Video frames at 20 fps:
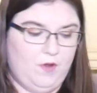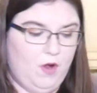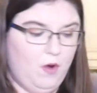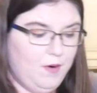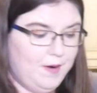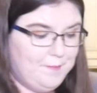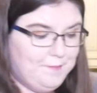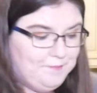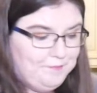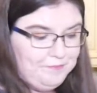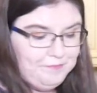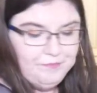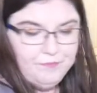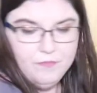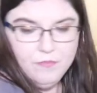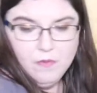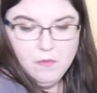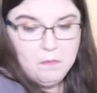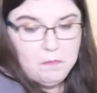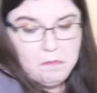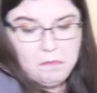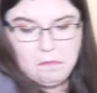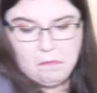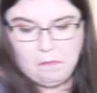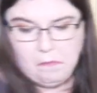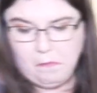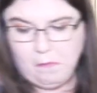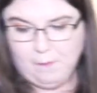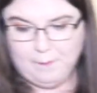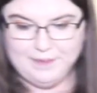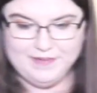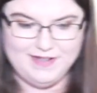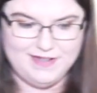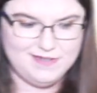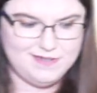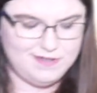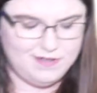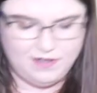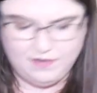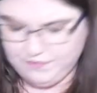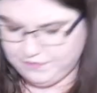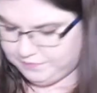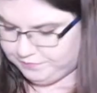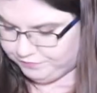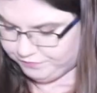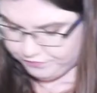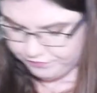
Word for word: Okay, easy enough.